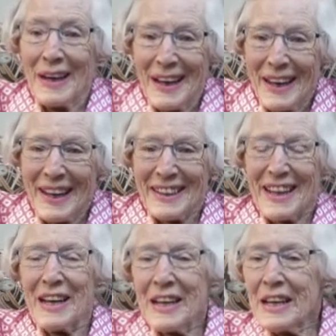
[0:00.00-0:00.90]

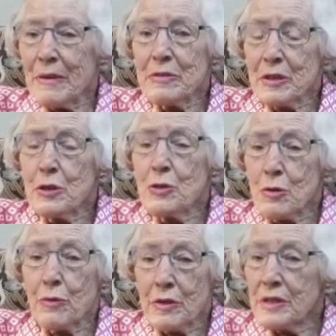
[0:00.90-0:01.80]
and that was
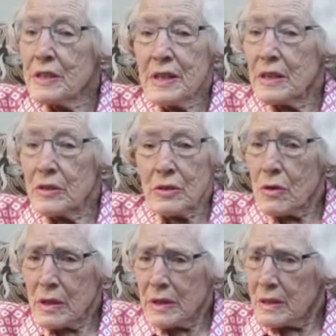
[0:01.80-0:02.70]
unusual for a detail to
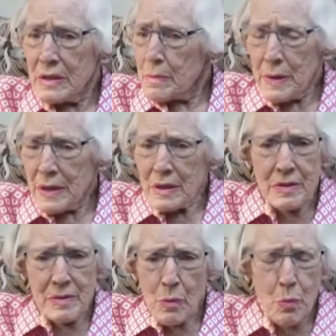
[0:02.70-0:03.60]
call it dependent,
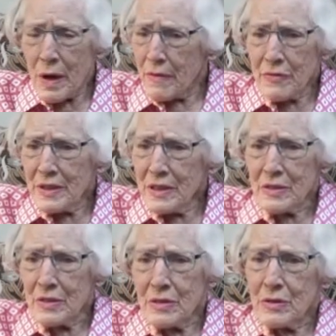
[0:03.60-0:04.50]
a wife. They didn't
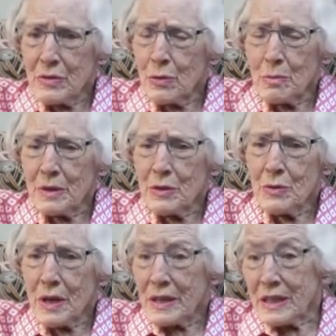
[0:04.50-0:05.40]

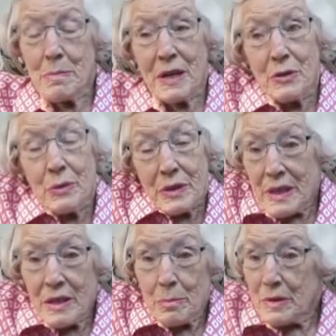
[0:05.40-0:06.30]
they may do it
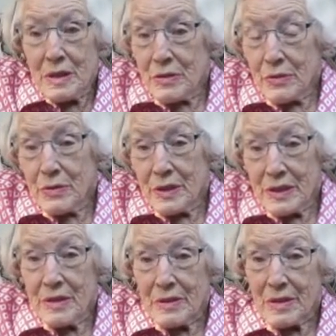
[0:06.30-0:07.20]
now, but they certainly
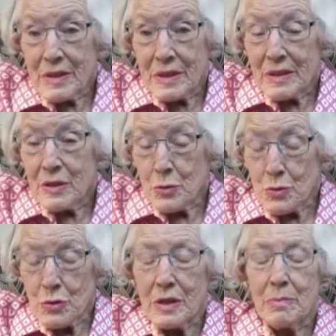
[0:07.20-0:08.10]
didn't then,
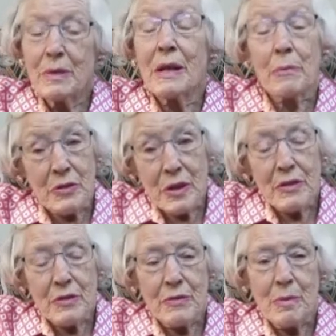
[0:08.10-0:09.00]
usually. But that was
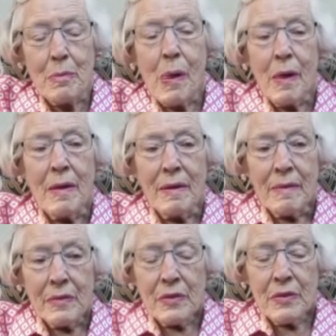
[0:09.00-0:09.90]
nice of you.
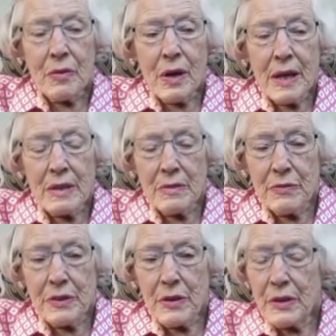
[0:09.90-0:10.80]
So I had to
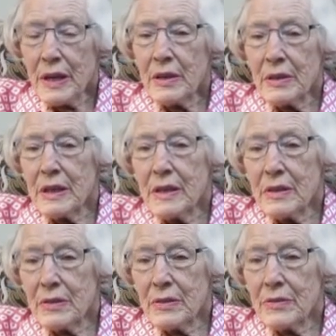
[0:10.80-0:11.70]
figure out how to get
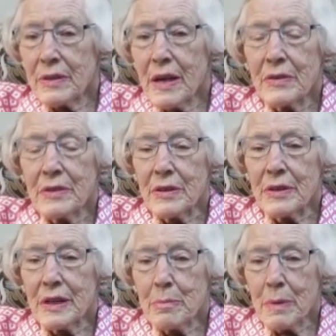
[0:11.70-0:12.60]
us out there,
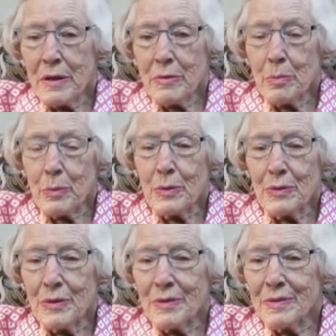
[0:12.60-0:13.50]
get
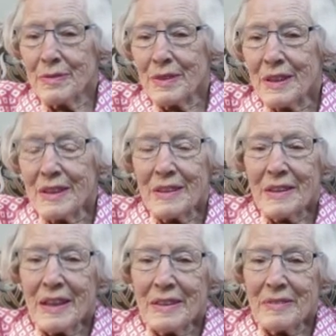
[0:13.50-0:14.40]
passports
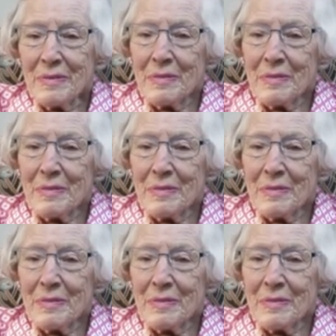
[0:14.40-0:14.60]
and, and